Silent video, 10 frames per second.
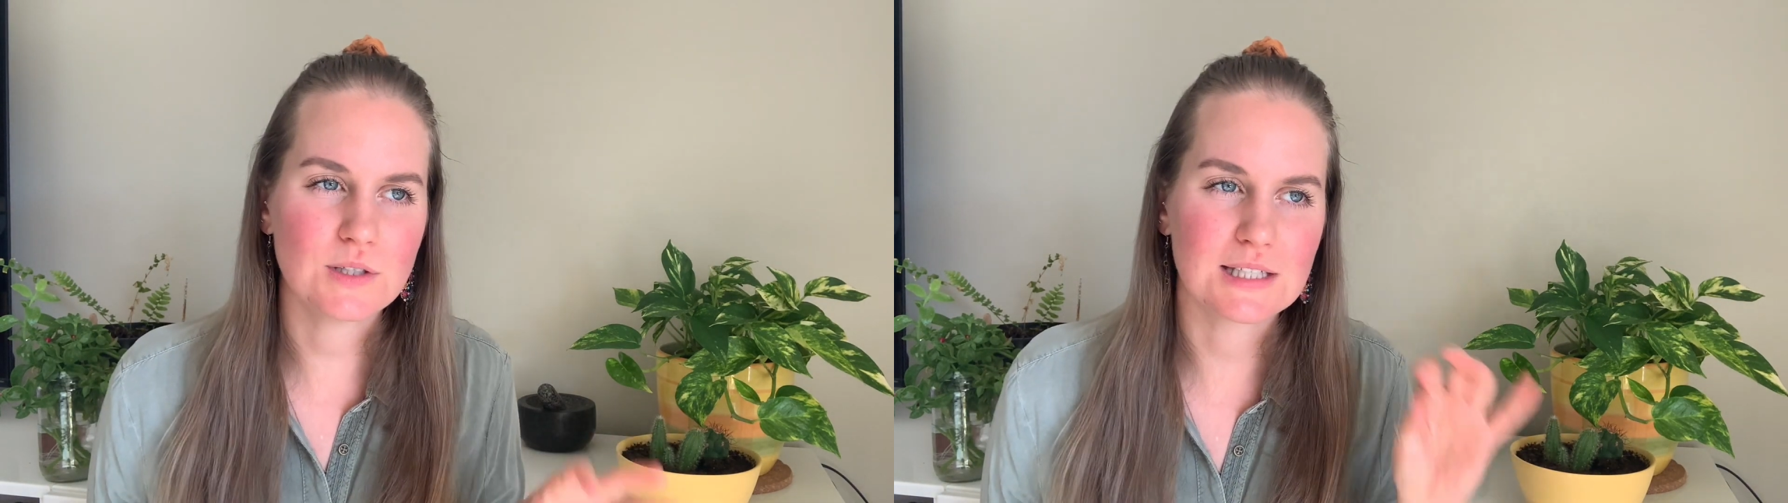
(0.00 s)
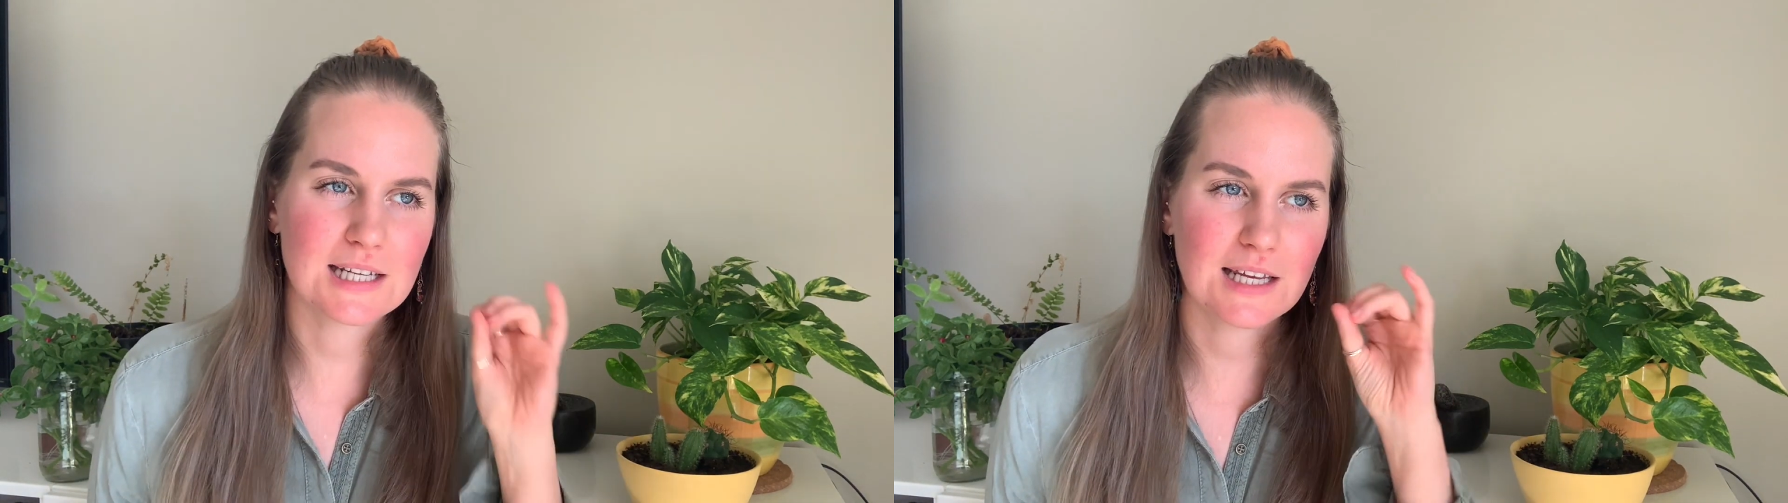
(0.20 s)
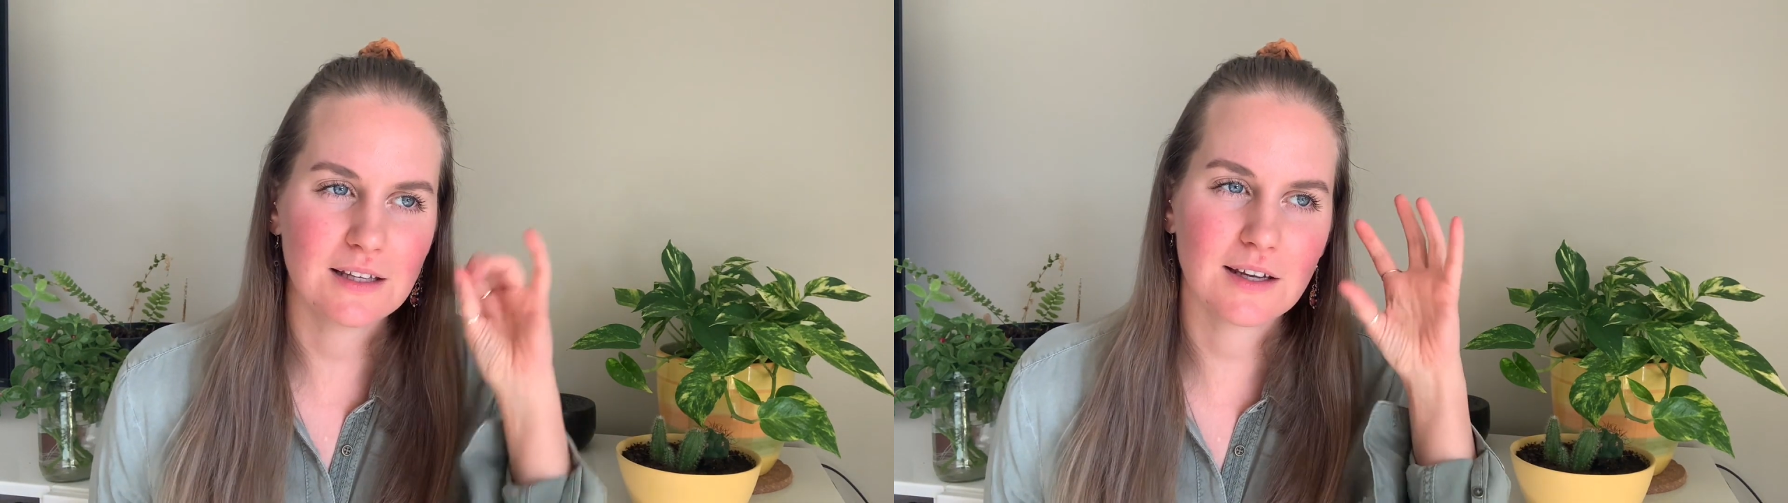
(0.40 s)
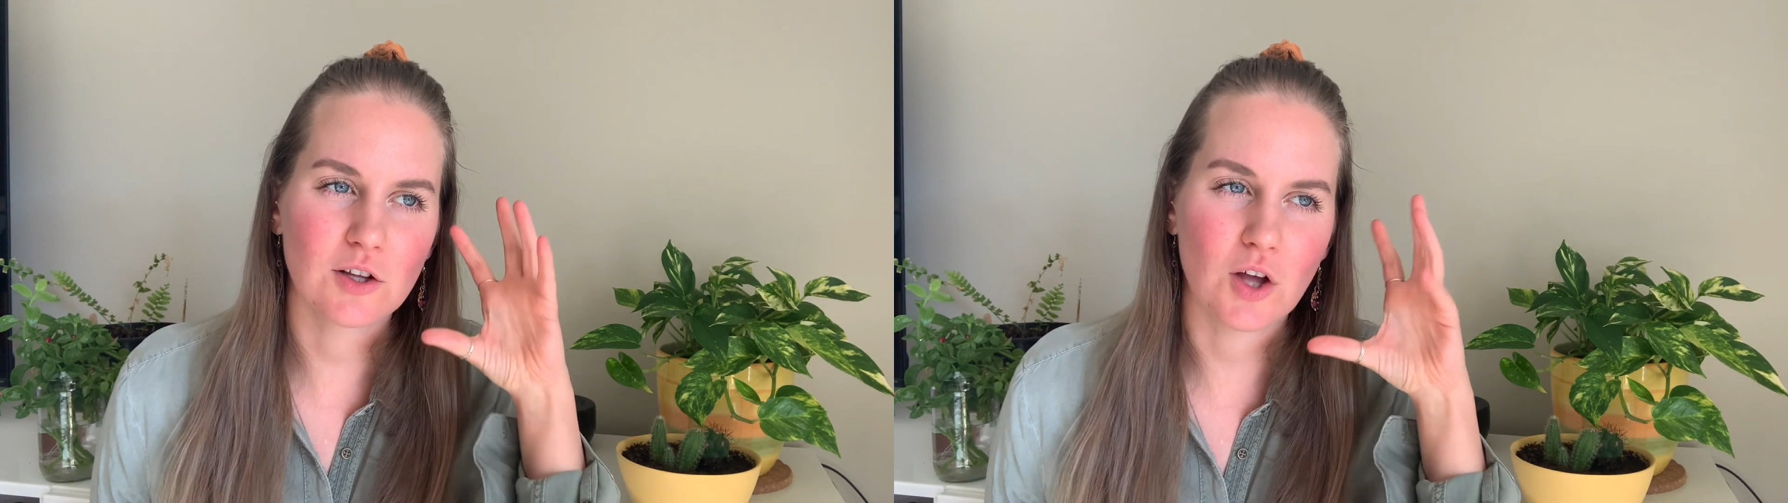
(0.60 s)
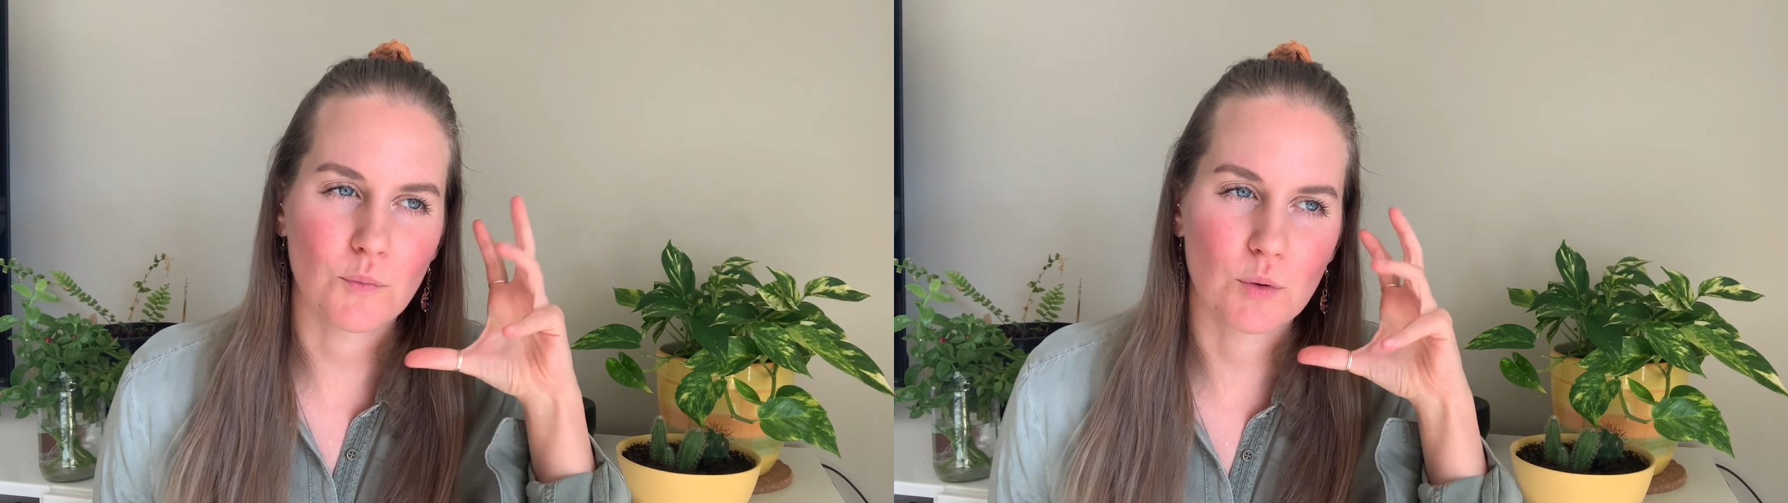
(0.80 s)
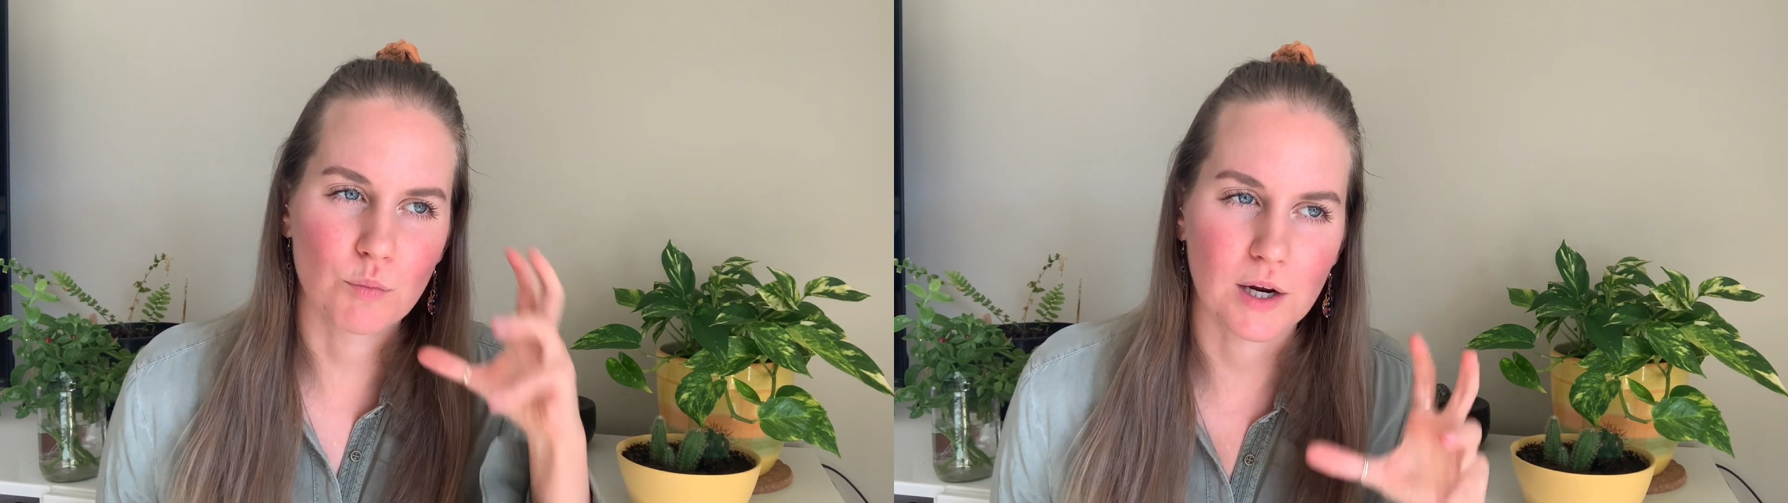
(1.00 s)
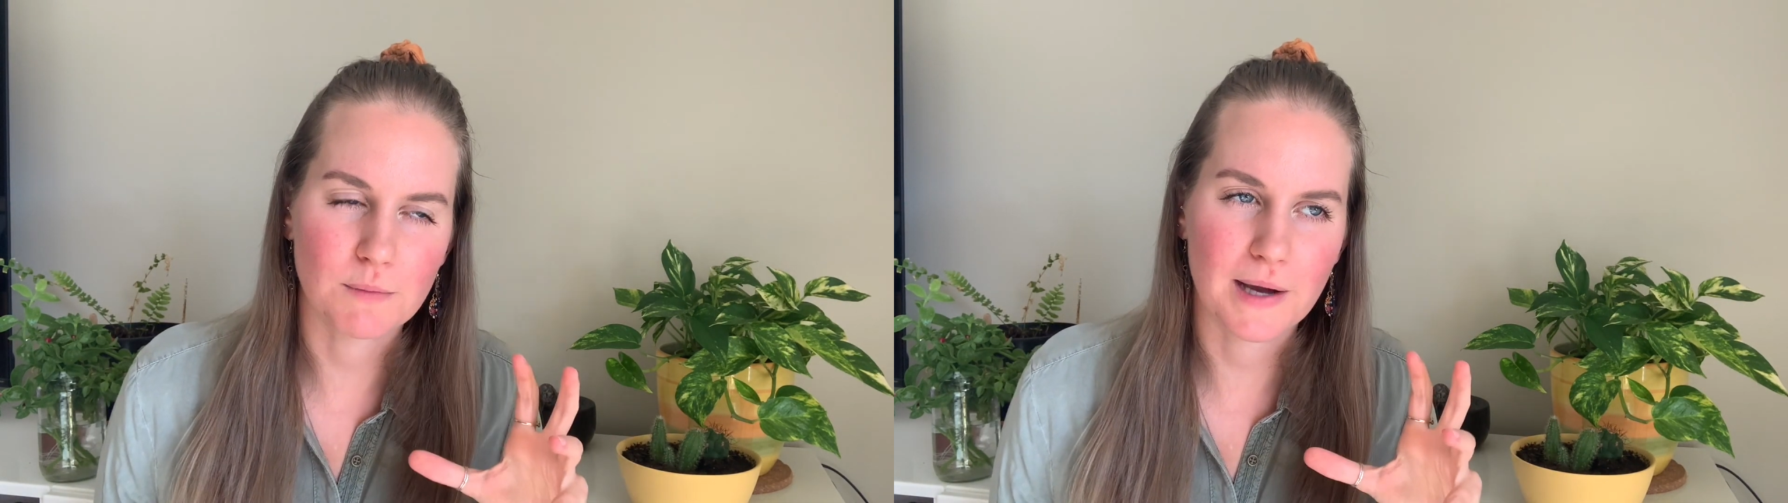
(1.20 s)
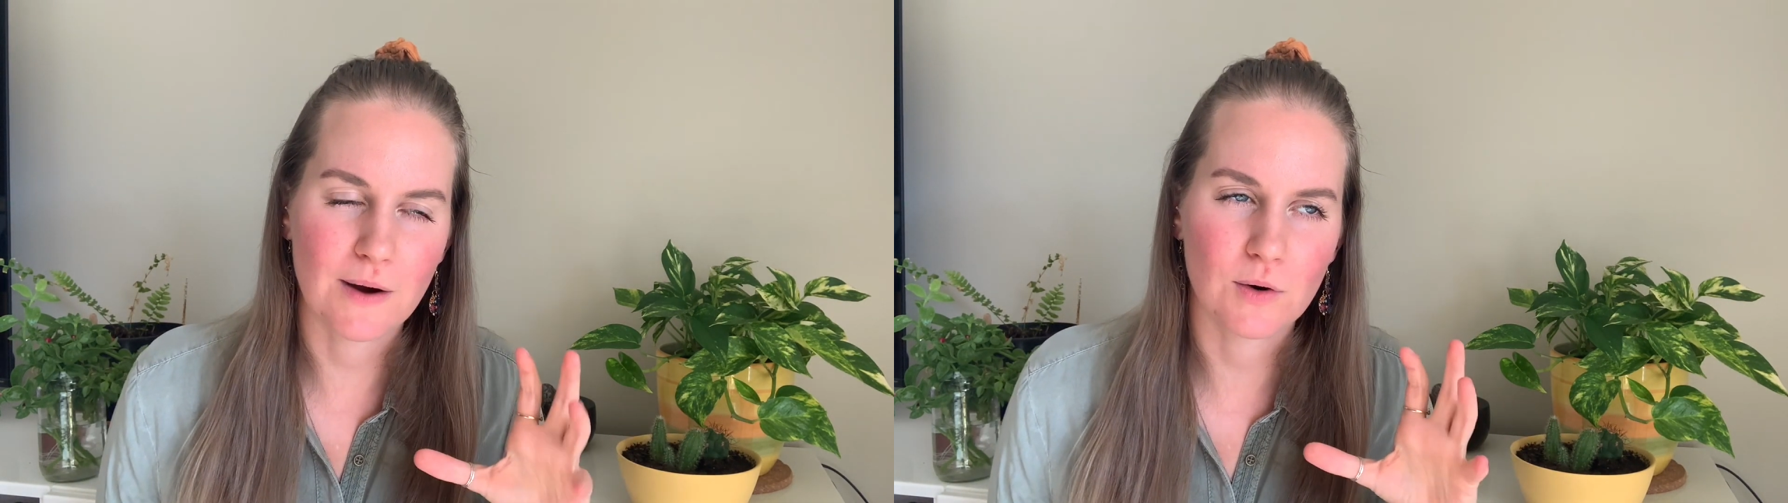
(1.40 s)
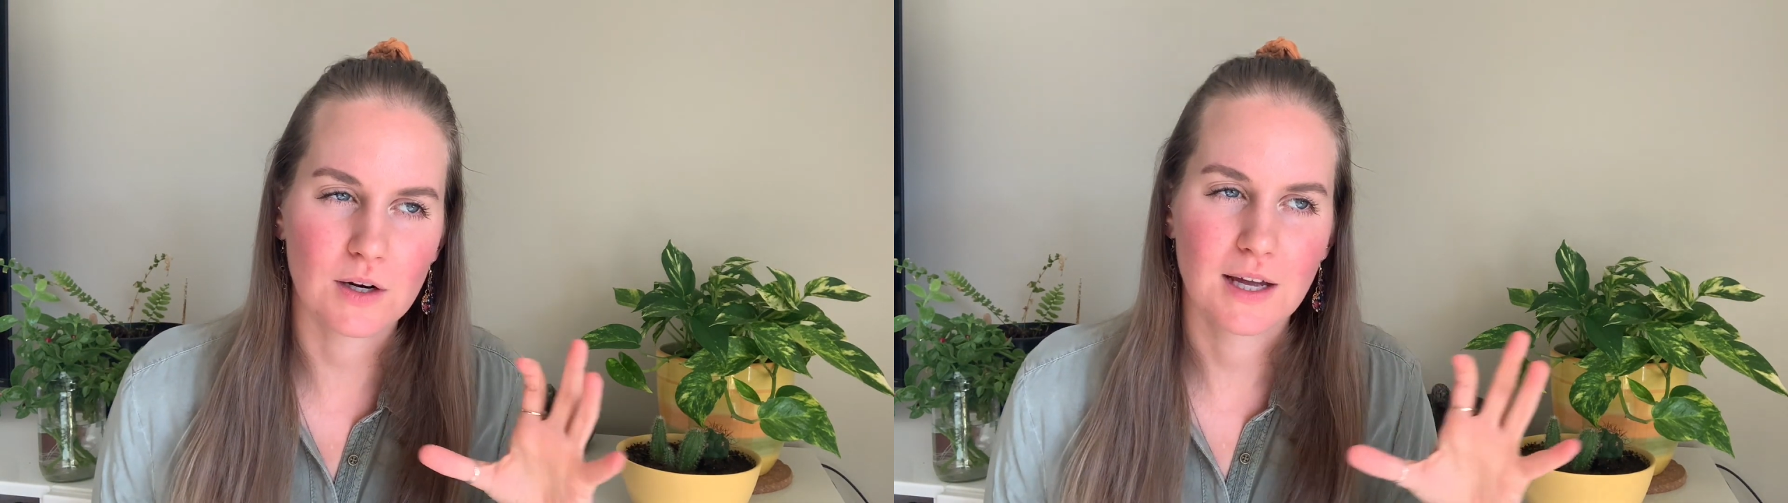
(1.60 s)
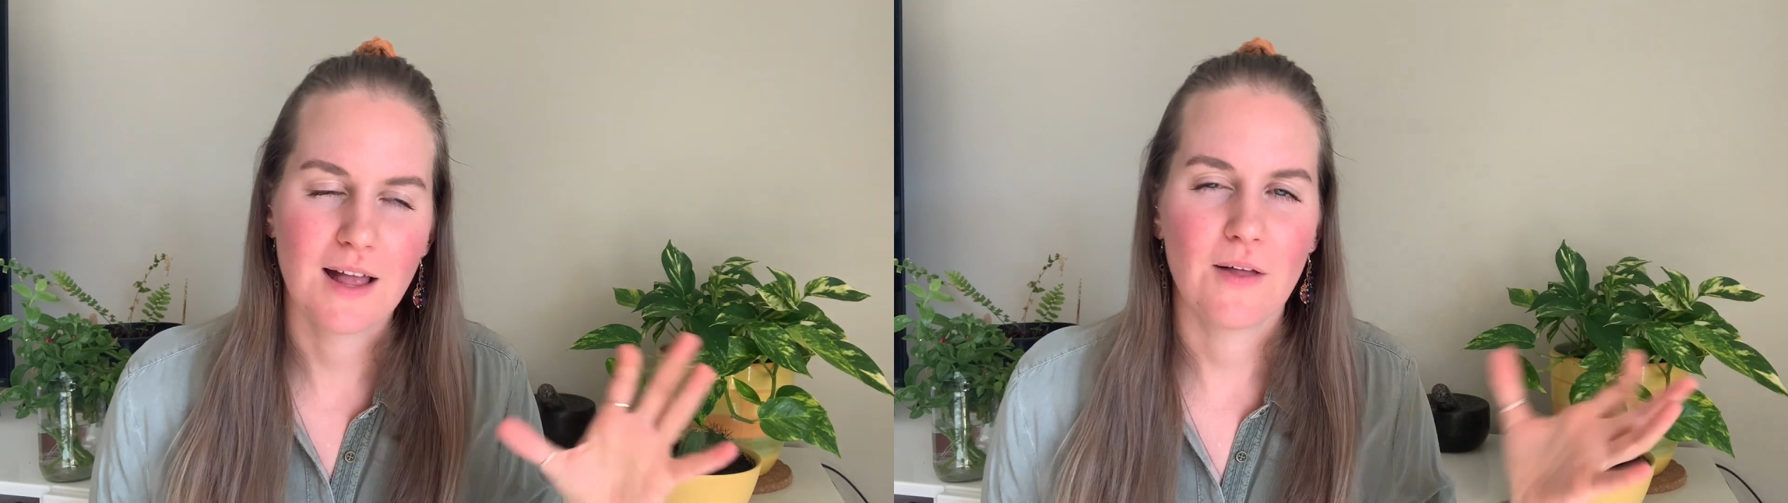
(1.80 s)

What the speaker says: It's taking like a lot more brain power